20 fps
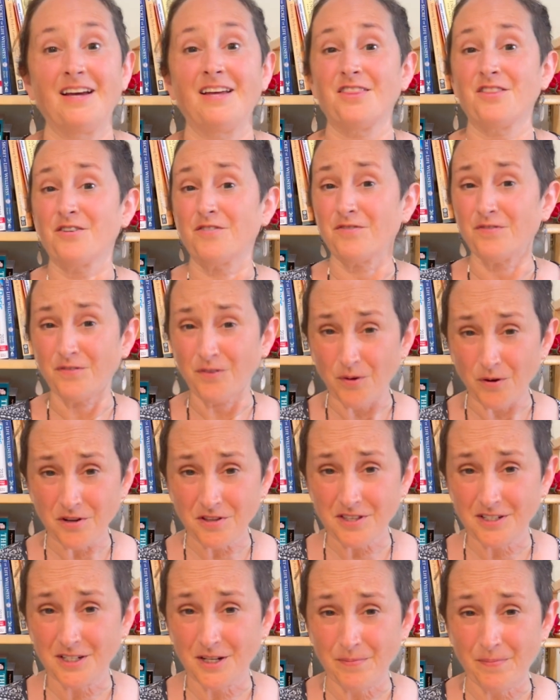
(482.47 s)
The
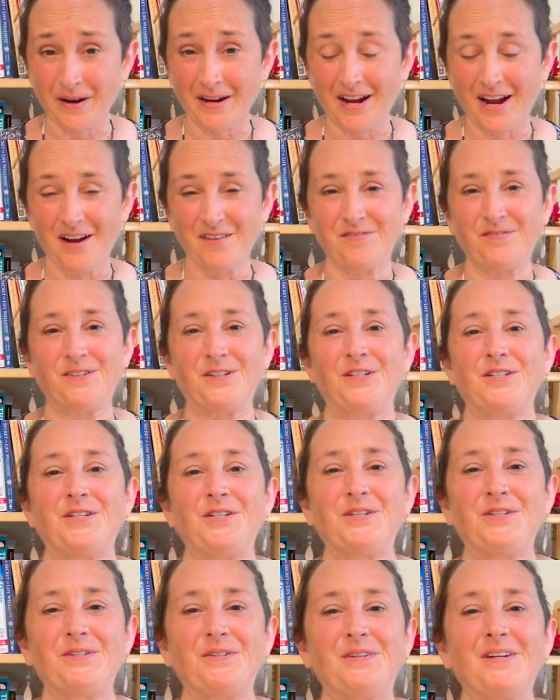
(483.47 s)
4th tip I have for
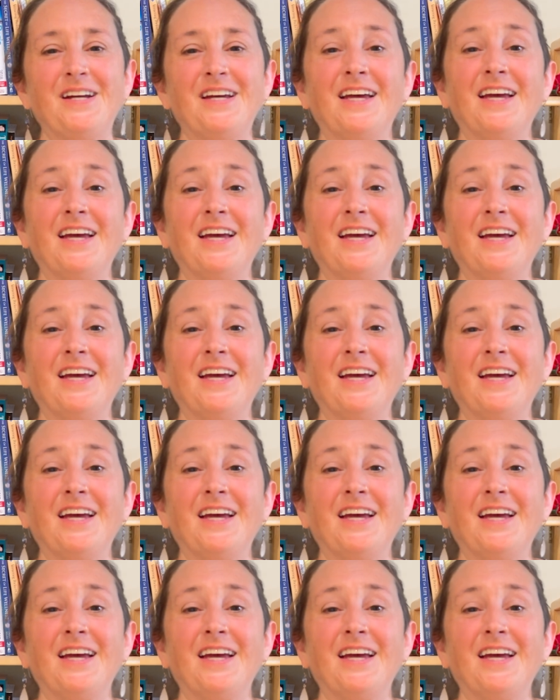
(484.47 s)
you